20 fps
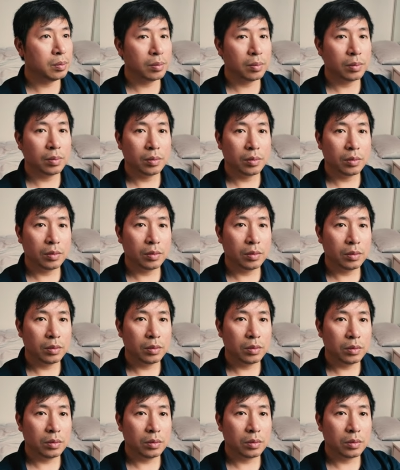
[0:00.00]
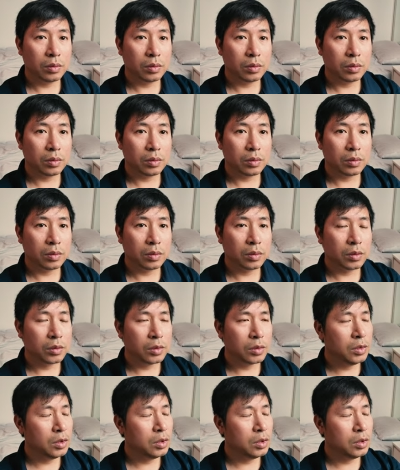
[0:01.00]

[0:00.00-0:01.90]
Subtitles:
(silence)